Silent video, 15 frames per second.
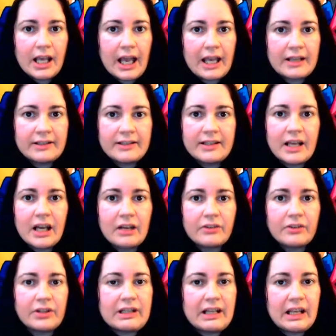is that
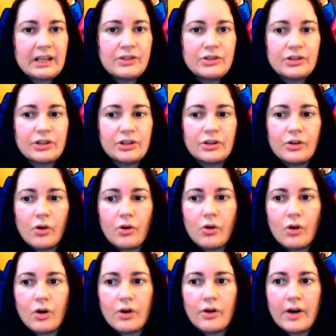their intention,
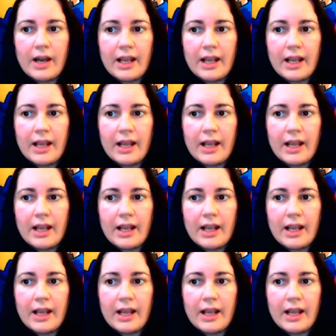or